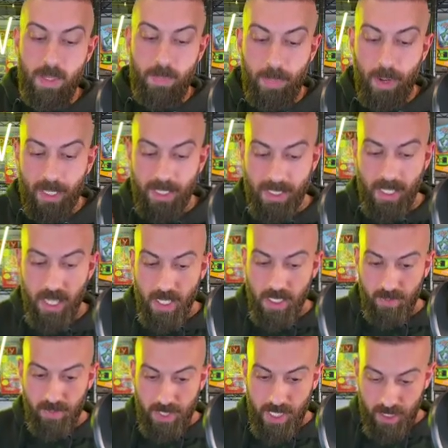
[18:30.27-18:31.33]
bucks. So
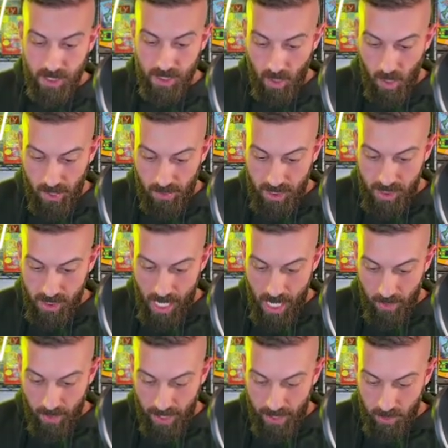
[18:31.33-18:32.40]
if you check this card out, the
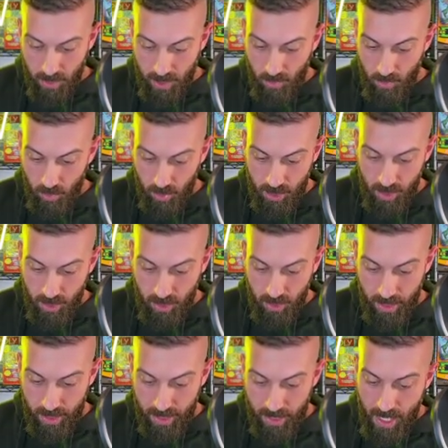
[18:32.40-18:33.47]
centering is looking really good
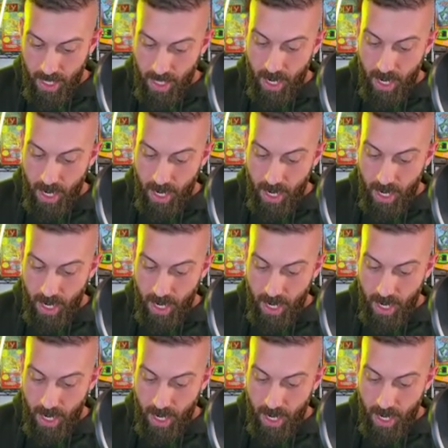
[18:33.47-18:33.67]
on it.